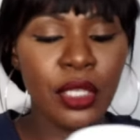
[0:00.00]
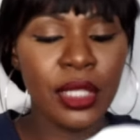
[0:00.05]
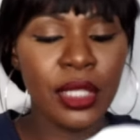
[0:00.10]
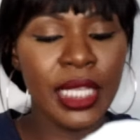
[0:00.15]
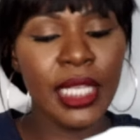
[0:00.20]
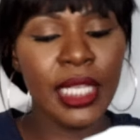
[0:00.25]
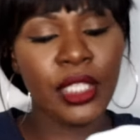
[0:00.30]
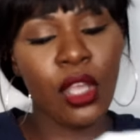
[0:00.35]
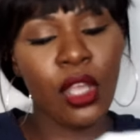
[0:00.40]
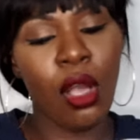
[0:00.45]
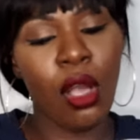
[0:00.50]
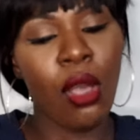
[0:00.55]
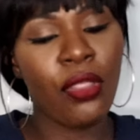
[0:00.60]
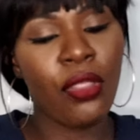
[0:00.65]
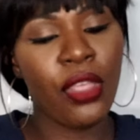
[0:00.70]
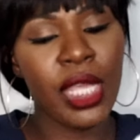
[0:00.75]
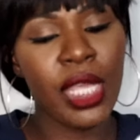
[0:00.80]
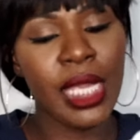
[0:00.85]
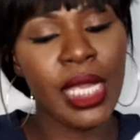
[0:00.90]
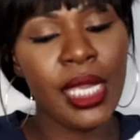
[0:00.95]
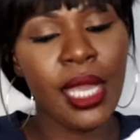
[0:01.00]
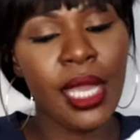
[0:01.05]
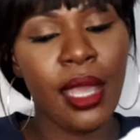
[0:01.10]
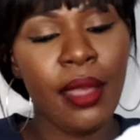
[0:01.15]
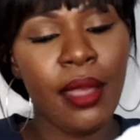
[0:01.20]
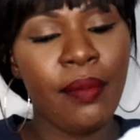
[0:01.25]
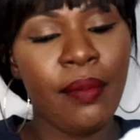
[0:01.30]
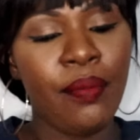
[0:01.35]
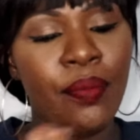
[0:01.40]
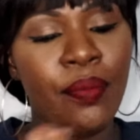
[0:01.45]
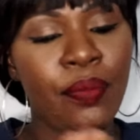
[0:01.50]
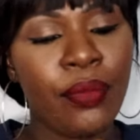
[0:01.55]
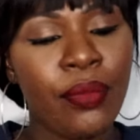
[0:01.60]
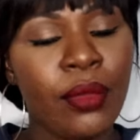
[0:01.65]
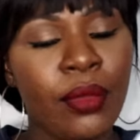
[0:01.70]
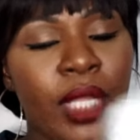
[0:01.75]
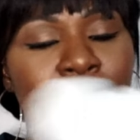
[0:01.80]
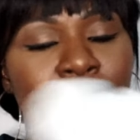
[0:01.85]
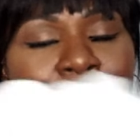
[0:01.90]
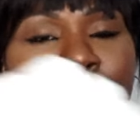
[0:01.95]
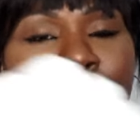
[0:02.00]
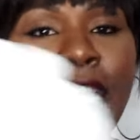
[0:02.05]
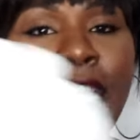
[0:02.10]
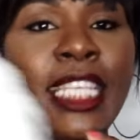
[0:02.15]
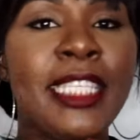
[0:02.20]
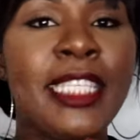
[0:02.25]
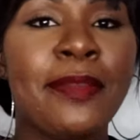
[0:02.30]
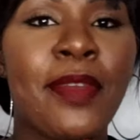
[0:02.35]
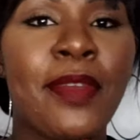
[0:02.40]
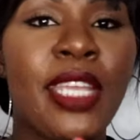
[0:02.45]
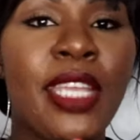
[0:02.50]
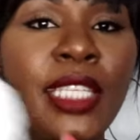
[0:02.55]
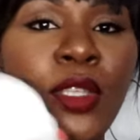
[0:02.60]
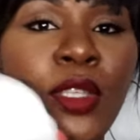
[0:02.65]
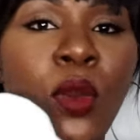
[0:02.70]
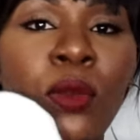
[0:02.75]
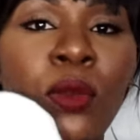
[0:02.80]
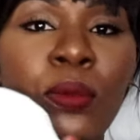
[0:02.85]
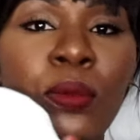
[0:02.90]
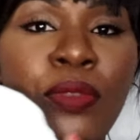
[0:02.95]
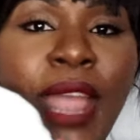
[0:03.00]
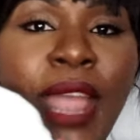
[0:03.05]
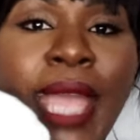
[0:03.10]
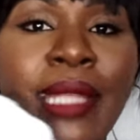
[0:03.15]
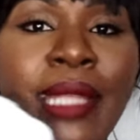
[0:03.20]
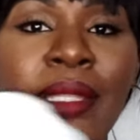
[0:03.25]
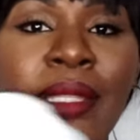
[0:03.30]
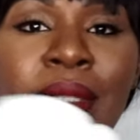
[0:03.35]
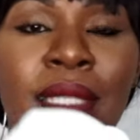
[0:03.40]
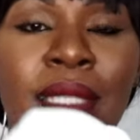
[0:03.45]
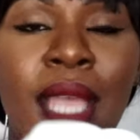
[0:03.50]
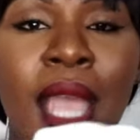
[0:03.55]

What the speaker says: these are the Sainsbury's own brand.